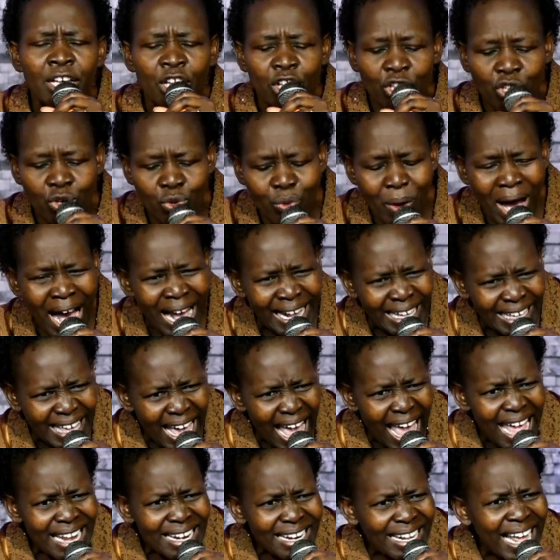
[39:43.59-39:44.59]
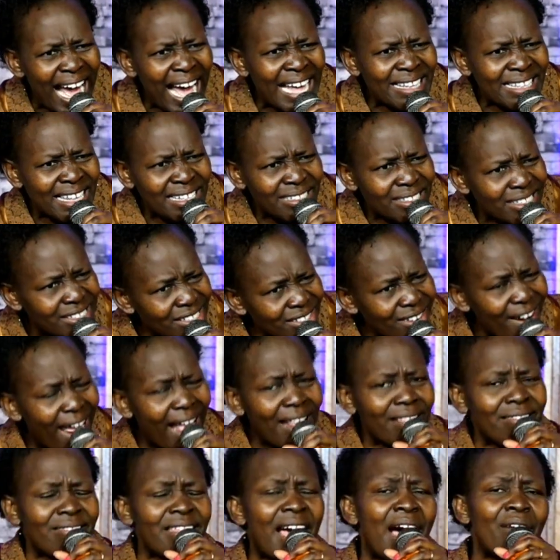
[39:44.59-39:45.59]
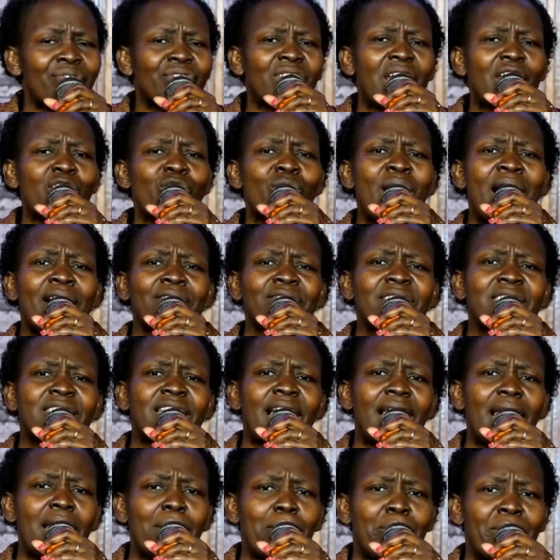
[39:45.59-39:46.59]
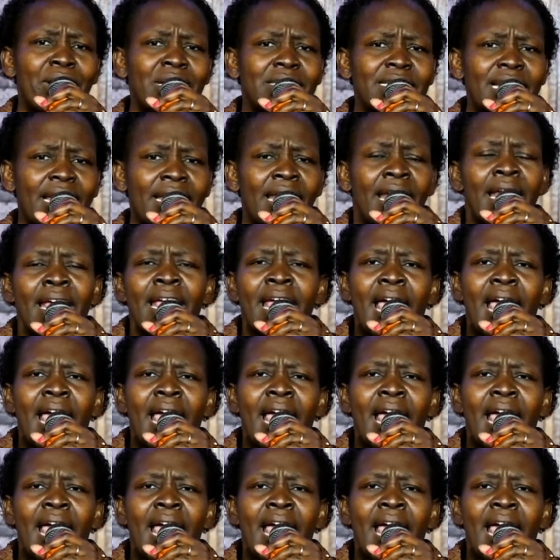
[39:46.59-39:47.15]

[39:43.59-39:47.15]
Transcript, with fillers: You again gather strength after you have celebrated